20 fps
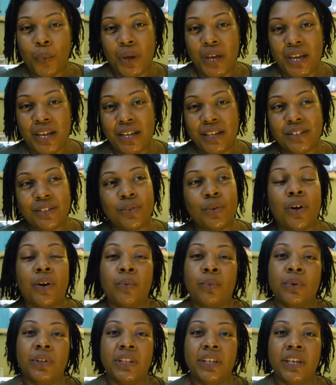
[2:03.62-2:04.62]
weeks or
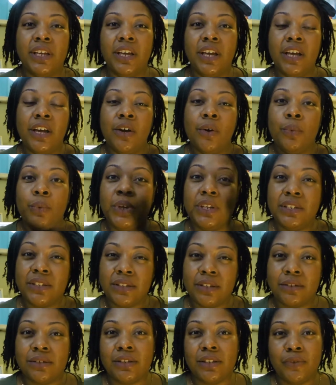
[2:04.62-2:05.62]
really weeks
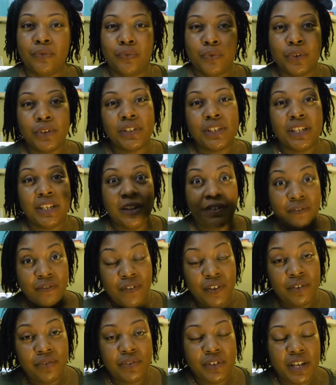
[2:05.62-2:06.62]
13, 14, and
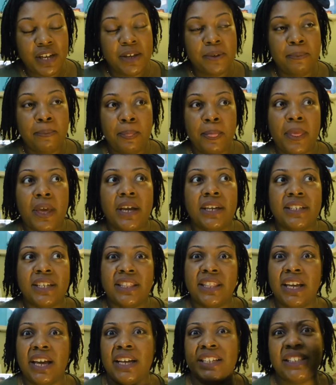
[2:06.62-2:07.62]
15 because I
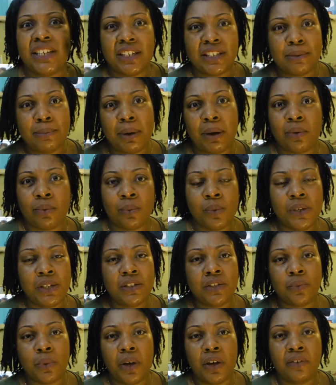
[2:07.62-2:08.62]
think I talked about week
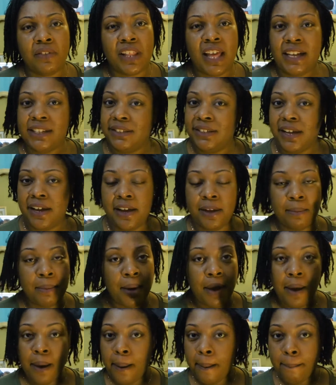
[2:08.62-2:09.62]
12 last time.
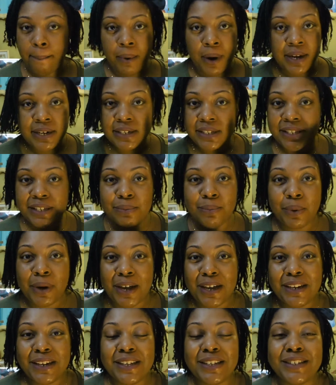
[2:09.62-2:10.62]
Pregnancy
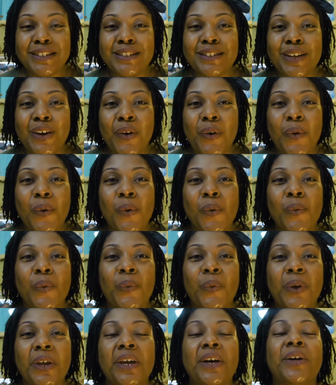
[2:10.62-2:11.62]
brain is so
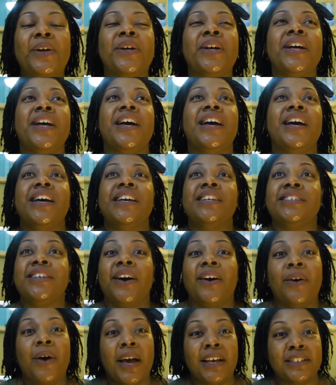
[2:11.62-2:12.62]
real.
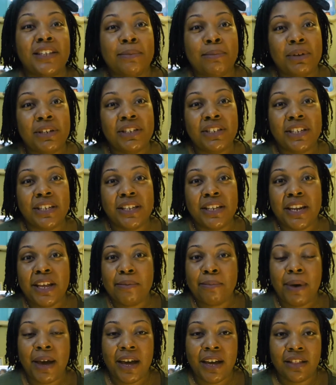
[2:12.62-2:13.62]
So as I mentioned
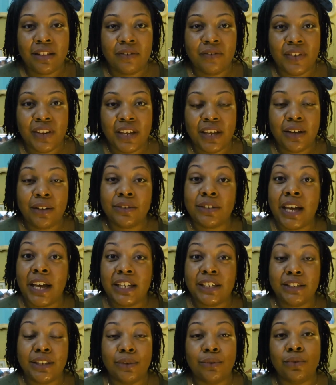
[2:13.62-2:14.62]
in my other videos,
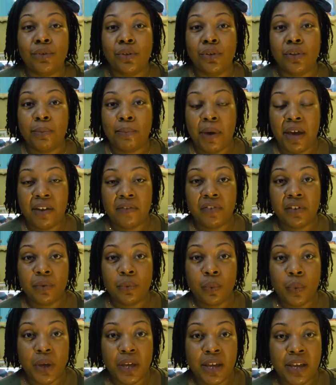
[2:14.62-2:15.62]
I don't do them every
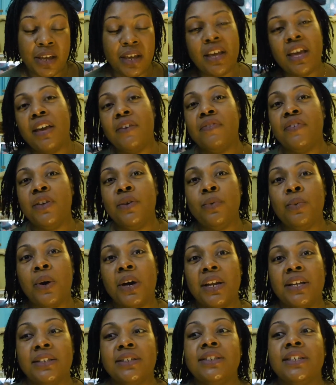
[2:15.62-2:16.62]
week. If you
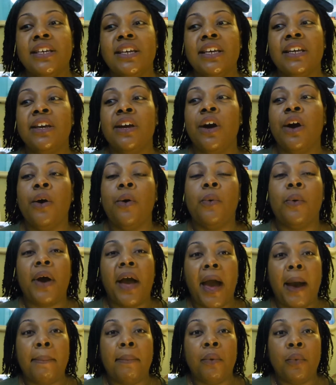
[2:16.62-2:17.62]
want to see what
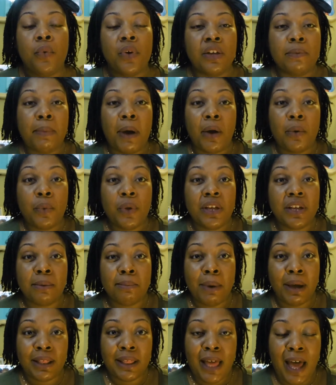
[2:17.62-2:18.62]
happened week by week
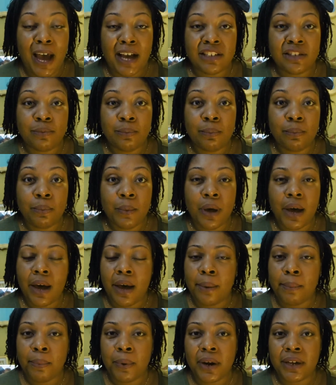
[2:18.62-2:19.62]
in my last
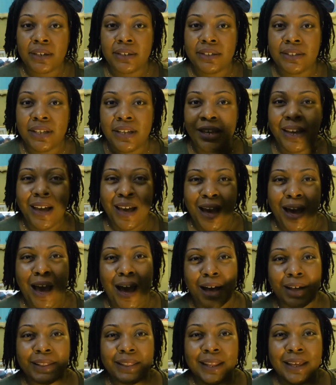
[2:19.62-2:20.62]
uh, pregnancy.
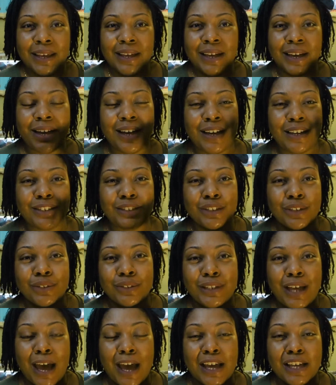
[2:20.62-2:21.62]
I'll link uh,
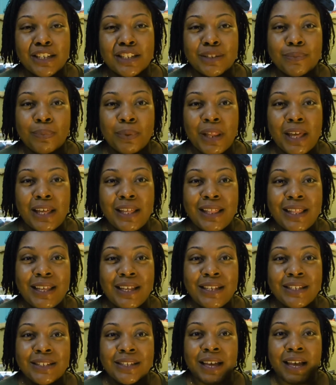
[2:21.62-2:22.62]
Josiah's
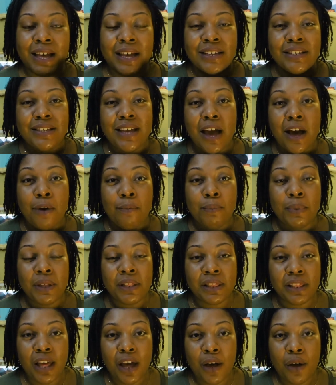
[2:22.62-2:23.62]
playlist down
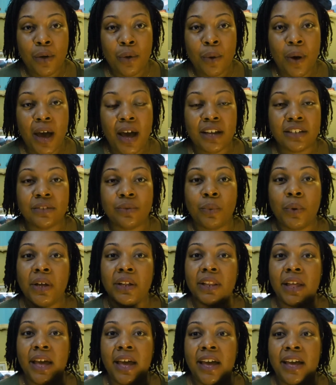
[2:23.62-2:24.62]
below as
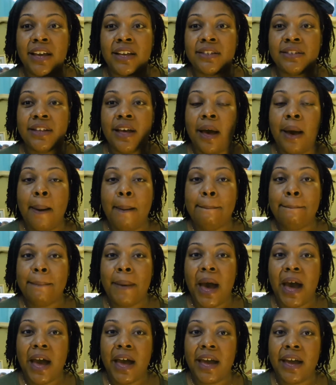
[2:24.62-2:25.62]
well as
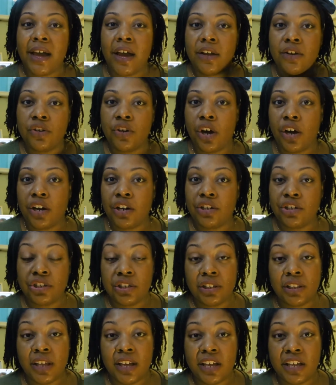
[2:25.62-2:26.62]
my daughter
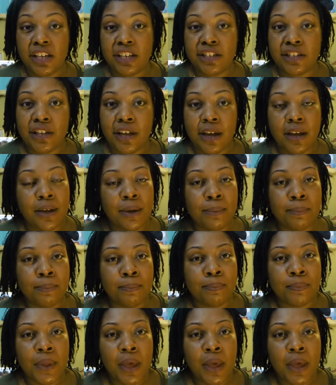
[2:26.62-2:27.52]
Shalaya's um,